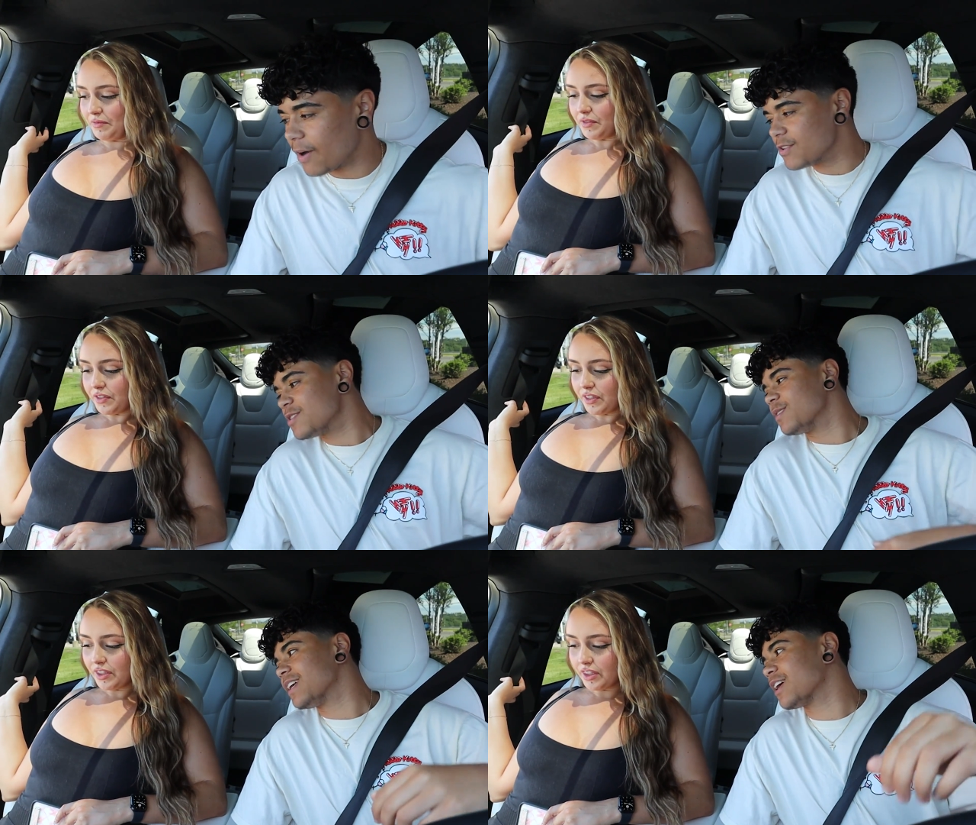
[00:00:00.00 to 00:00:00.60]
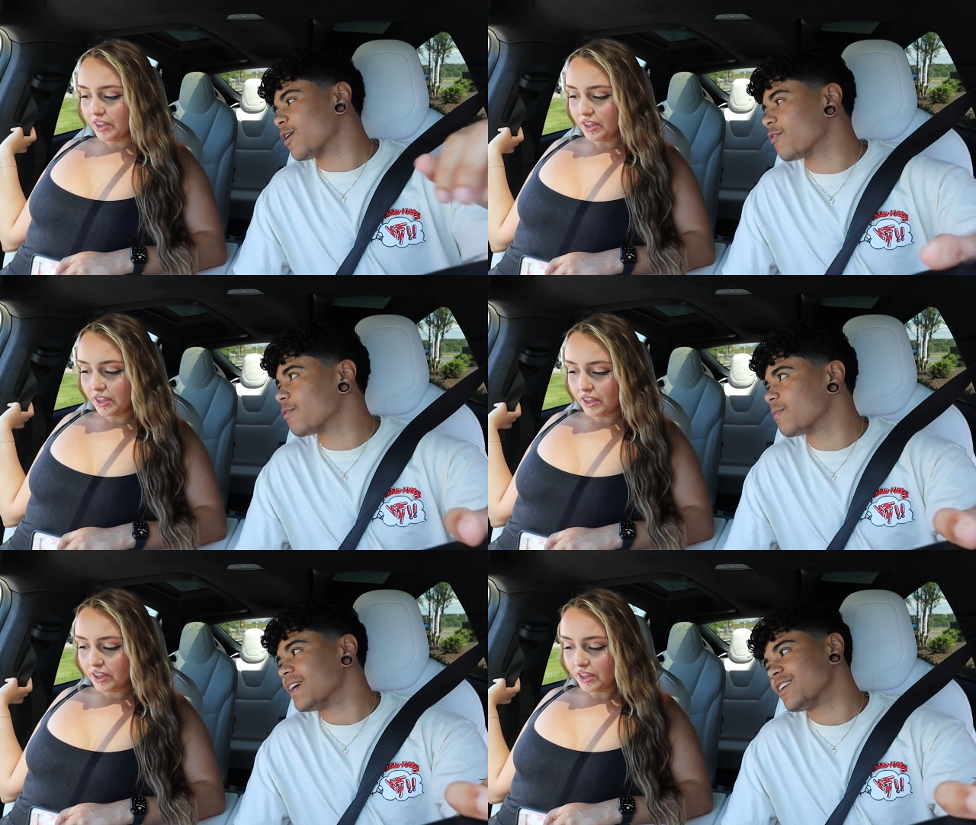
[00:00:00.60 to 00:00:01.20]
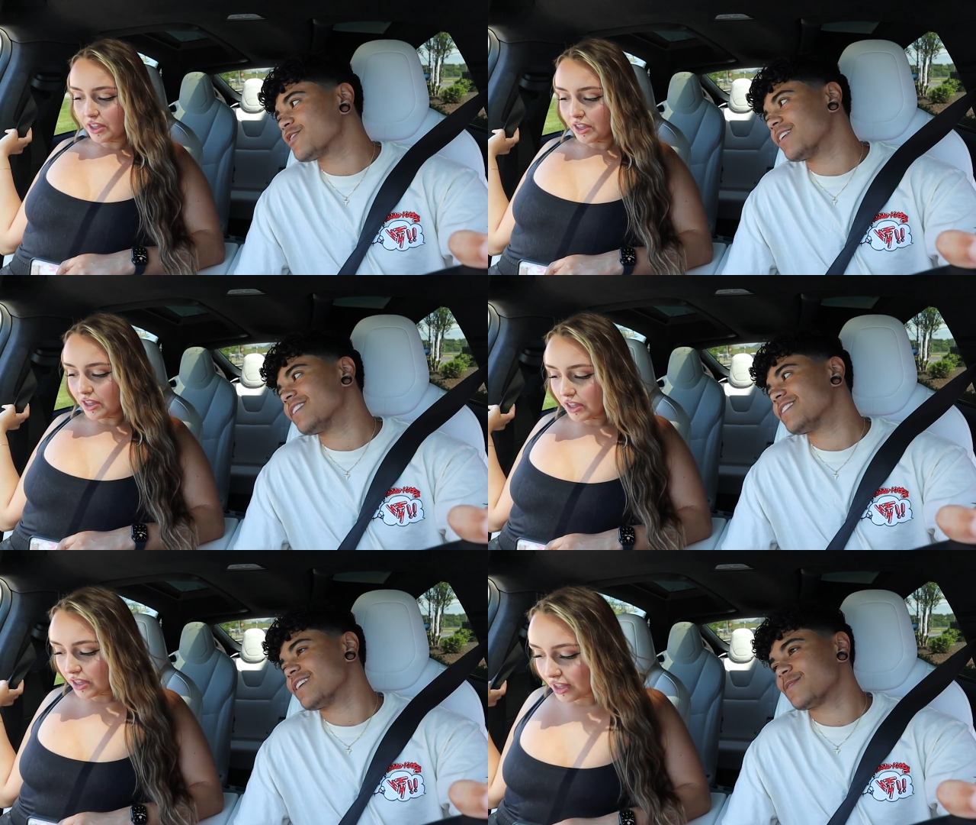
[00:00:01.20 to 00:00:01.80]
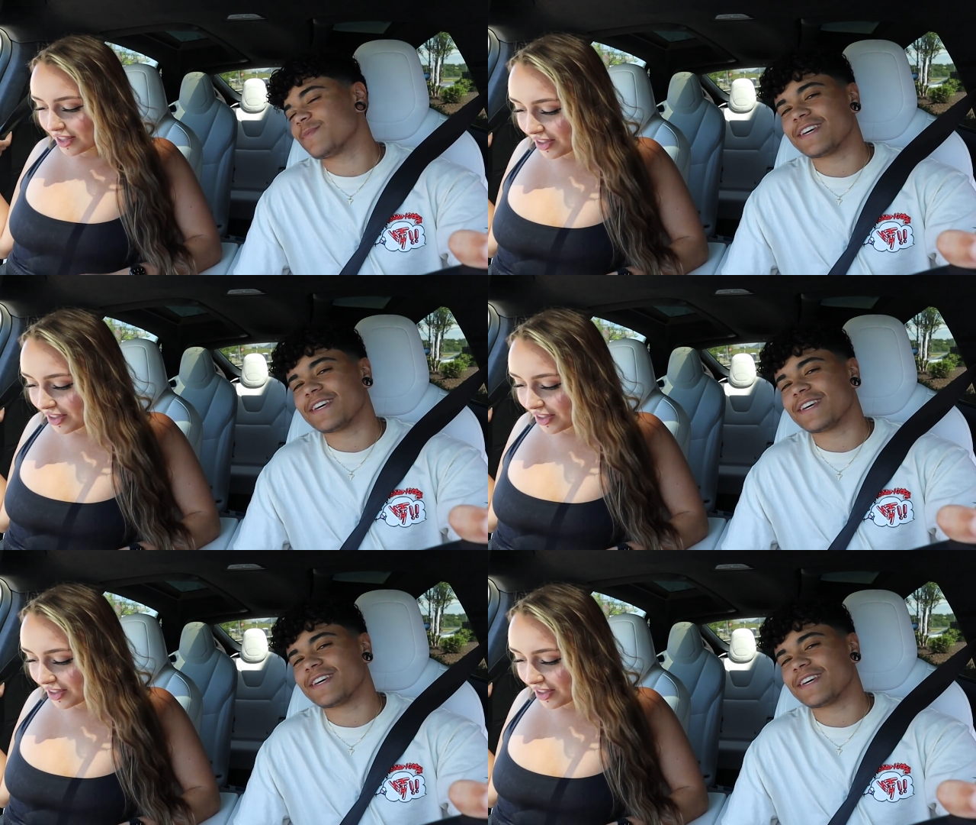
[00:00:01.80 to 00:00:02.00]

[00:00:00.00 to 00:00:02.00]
Speaker 1: Why was you leaning over me? You're trying to test